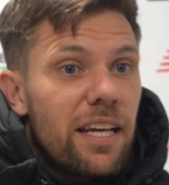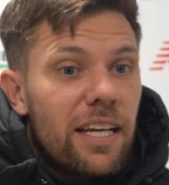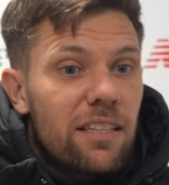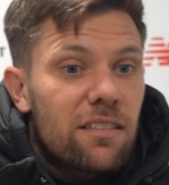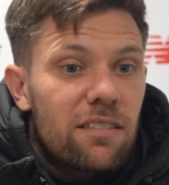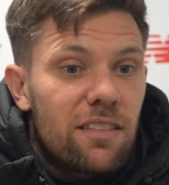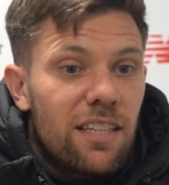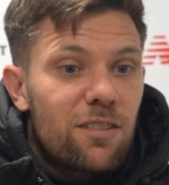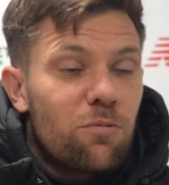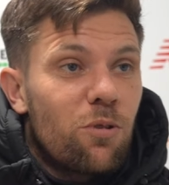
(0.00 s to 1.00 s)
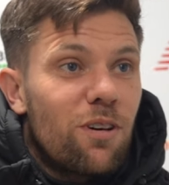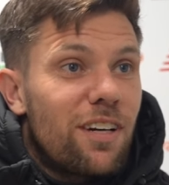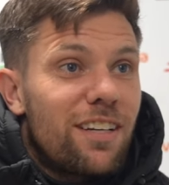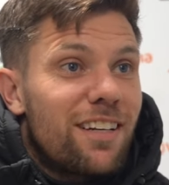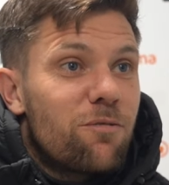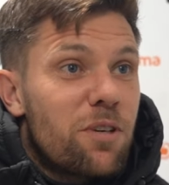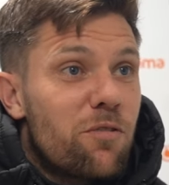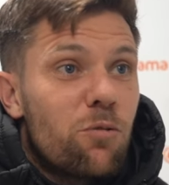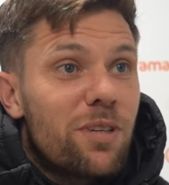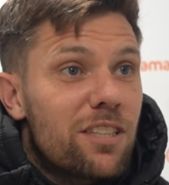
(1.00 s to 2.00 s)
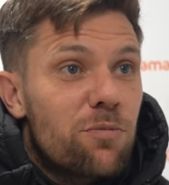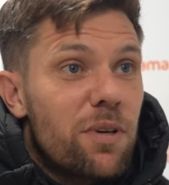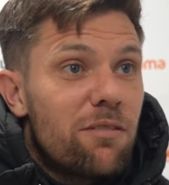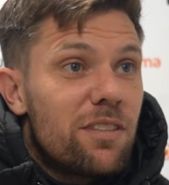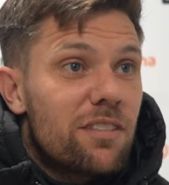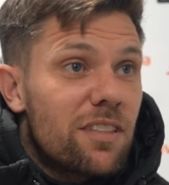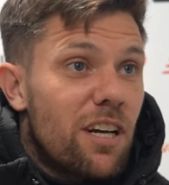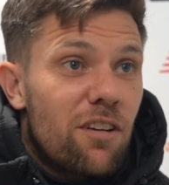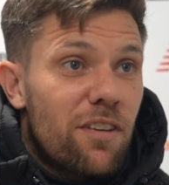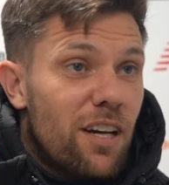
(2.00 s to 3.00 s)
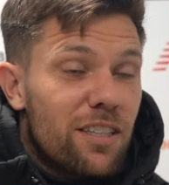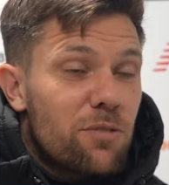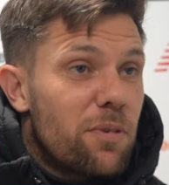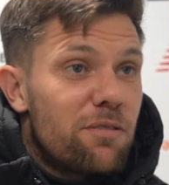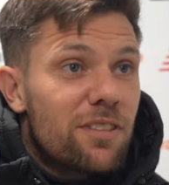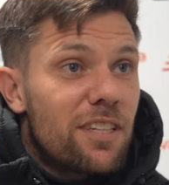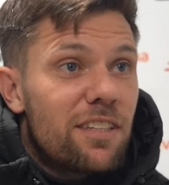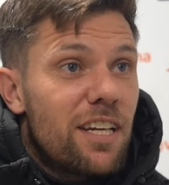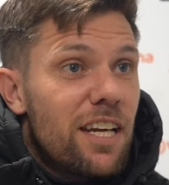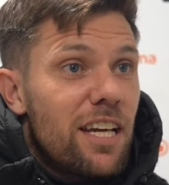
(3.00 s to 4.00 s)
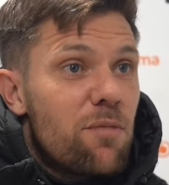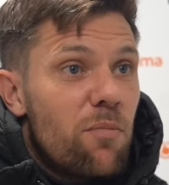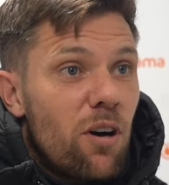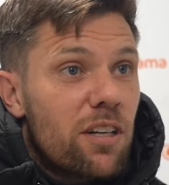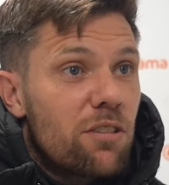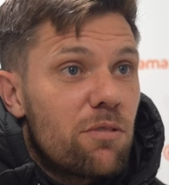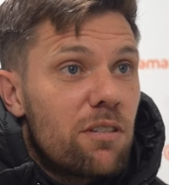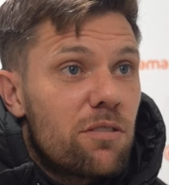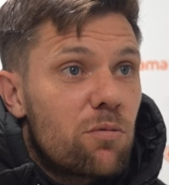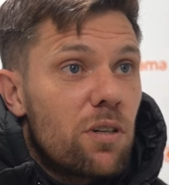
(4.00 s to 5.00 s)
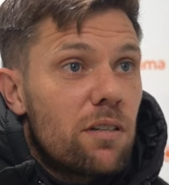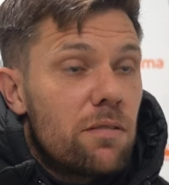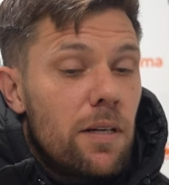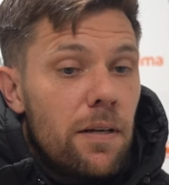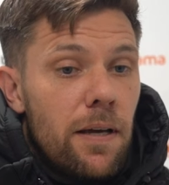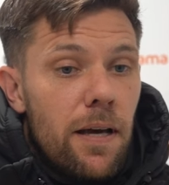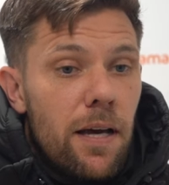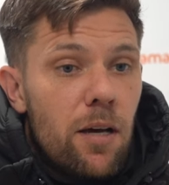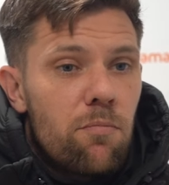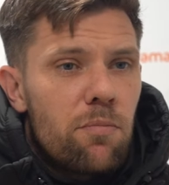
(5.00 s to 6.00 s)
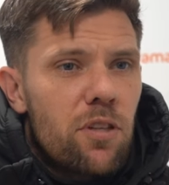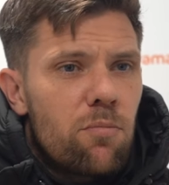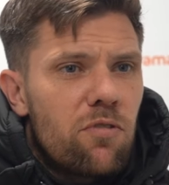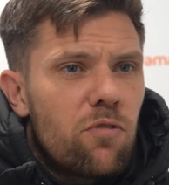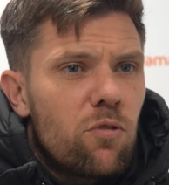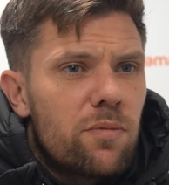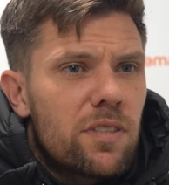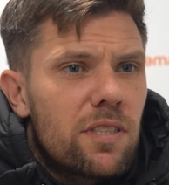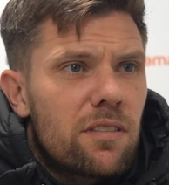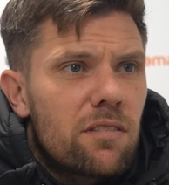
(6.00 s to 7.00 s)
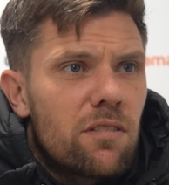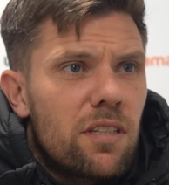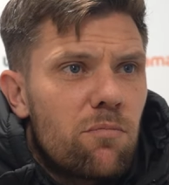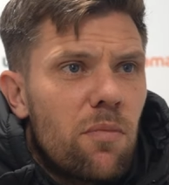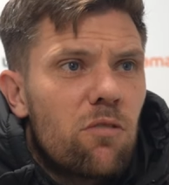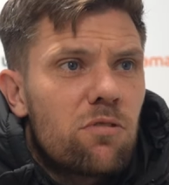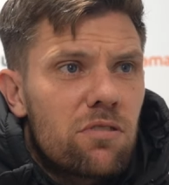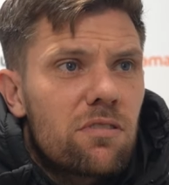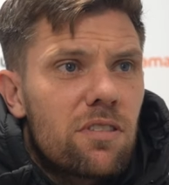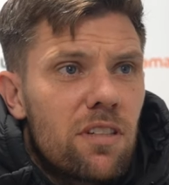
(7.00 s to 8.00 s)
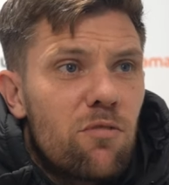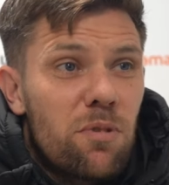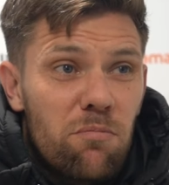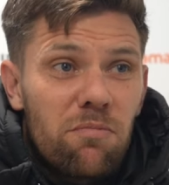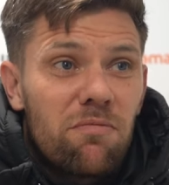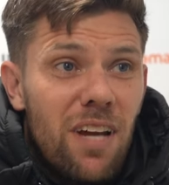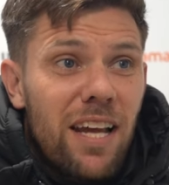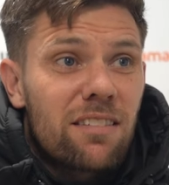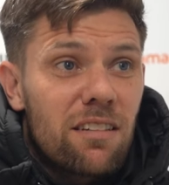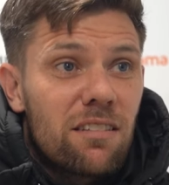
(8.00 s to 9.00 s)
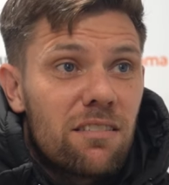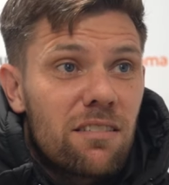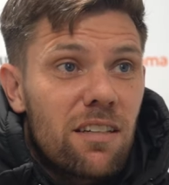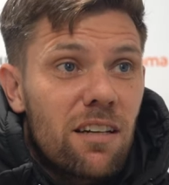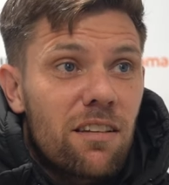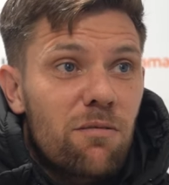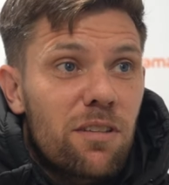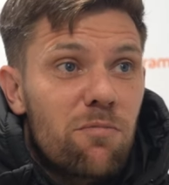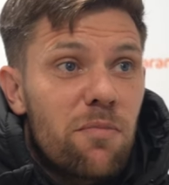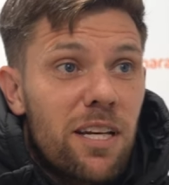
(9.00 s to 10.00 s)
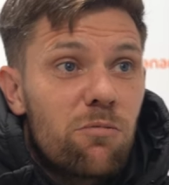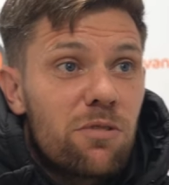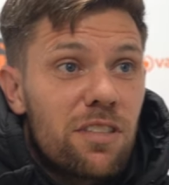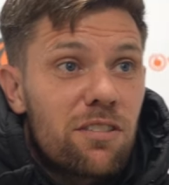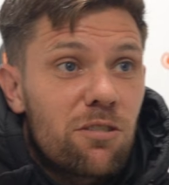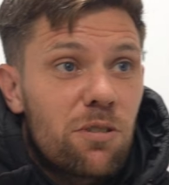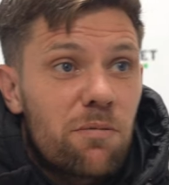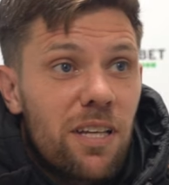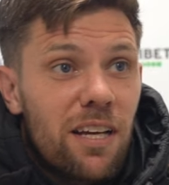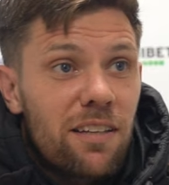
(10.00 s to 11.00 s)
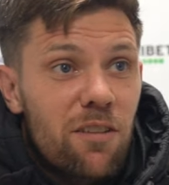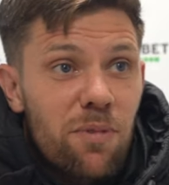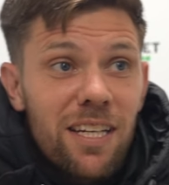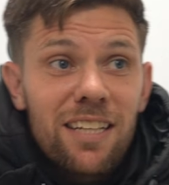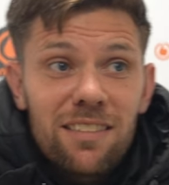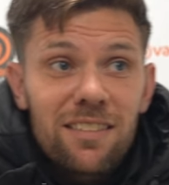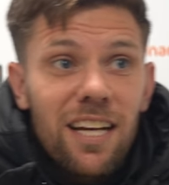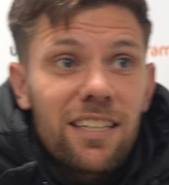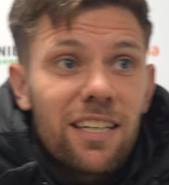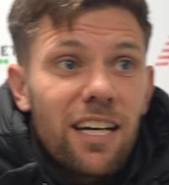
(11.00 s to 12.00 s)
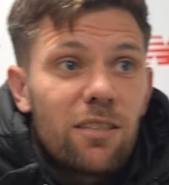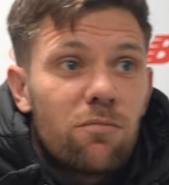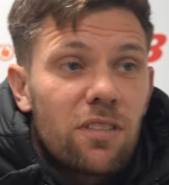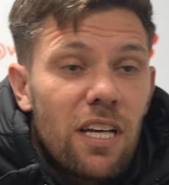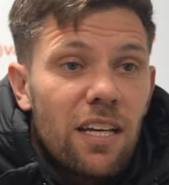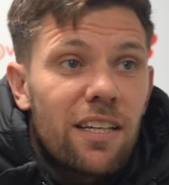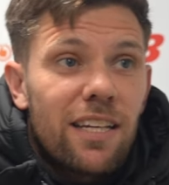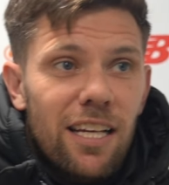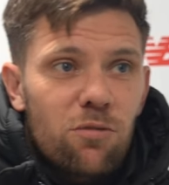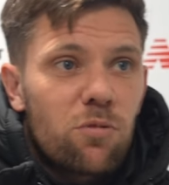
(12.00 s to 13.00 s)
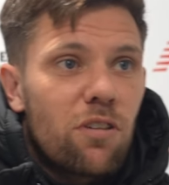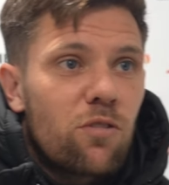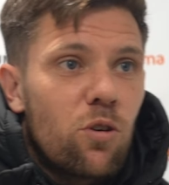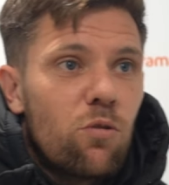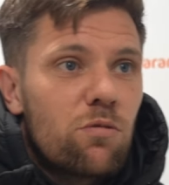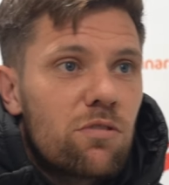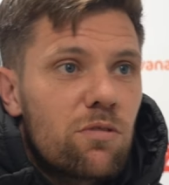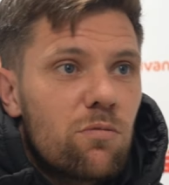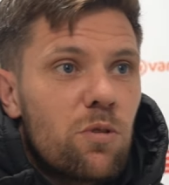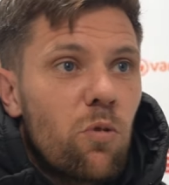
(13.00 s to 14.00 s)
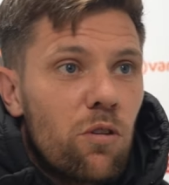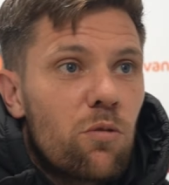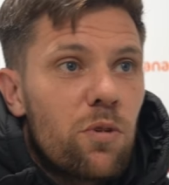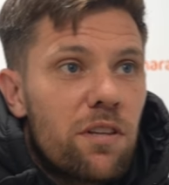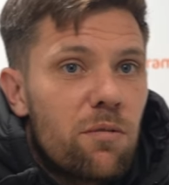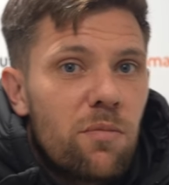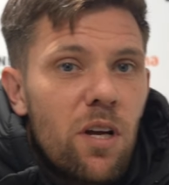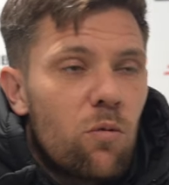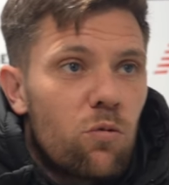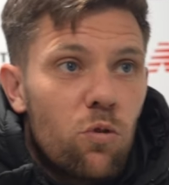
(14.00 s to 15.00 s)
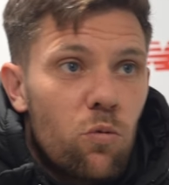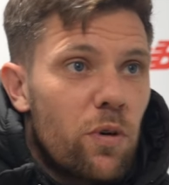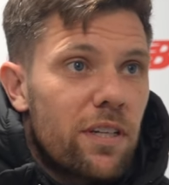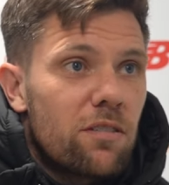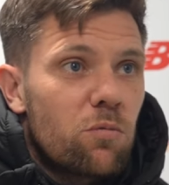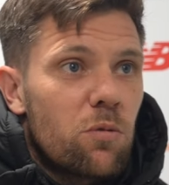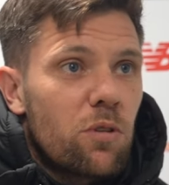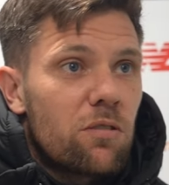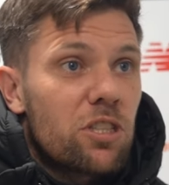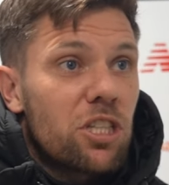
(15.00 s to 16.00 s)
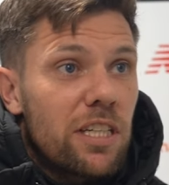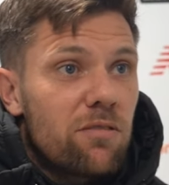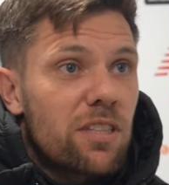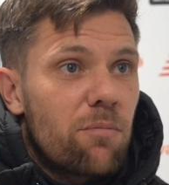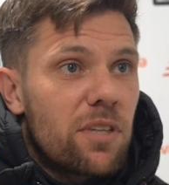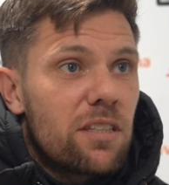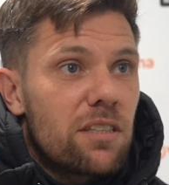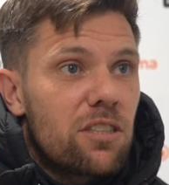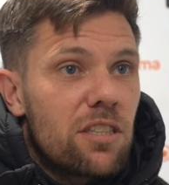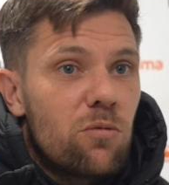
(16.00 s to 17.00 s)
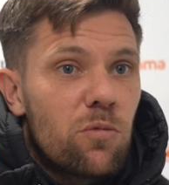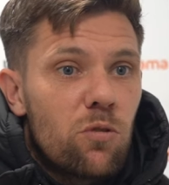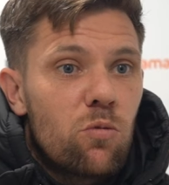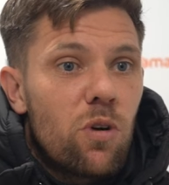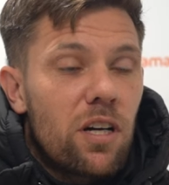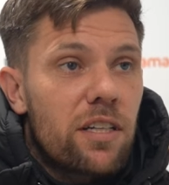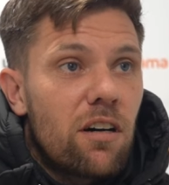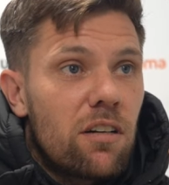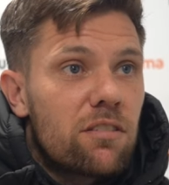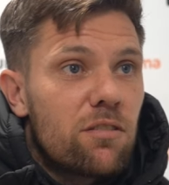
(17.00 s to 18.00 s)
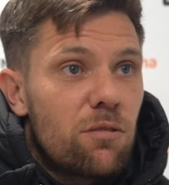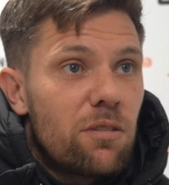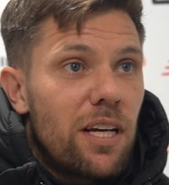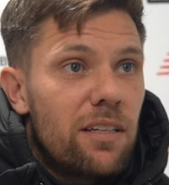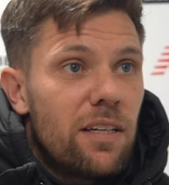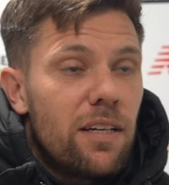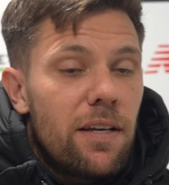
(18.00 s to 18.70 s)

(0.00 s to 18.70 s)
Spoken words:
It's what we've all experienced, you know, I've experienced in my career as well. But the performances and most have been excellent. And I don't think many would disagree with that. They've been entertaining games. Yes, of course, we want to win them. We're all winners. We want to achieve something this year and we're all working hard to do that.